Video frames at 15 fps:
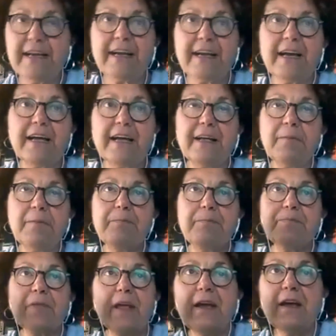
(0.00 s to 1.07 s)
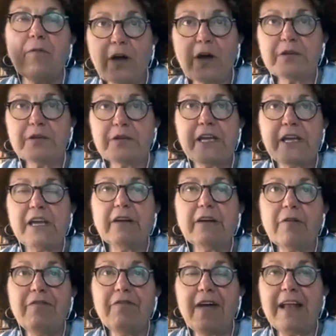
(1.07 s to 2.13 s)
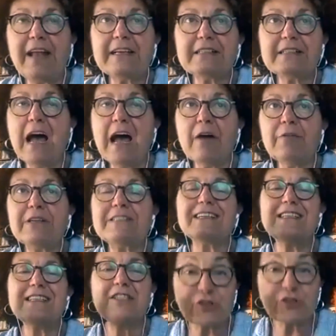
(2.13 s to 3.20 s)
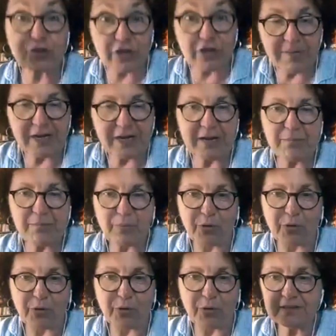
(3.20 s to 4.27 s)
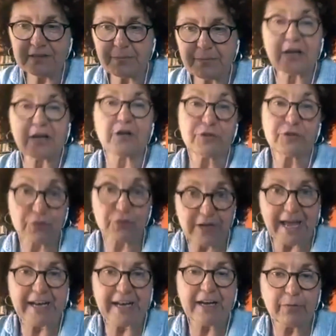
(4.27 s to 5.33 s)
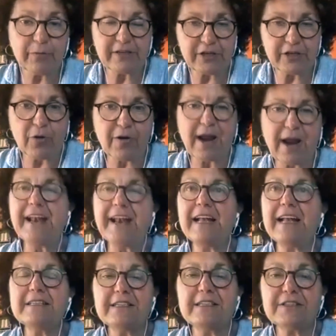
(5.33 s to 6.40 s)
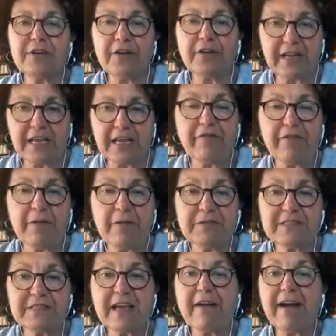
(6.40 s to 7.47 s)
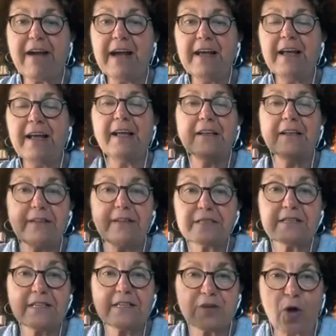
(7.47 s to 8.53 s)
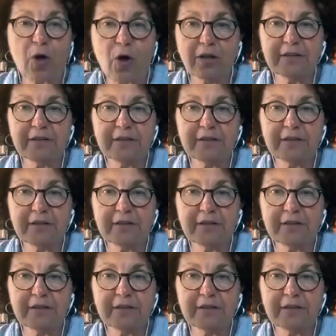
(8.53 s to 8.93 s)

And I think what we hear from Felix now is extremely important, because together with your analysis on IFIM, Sarah,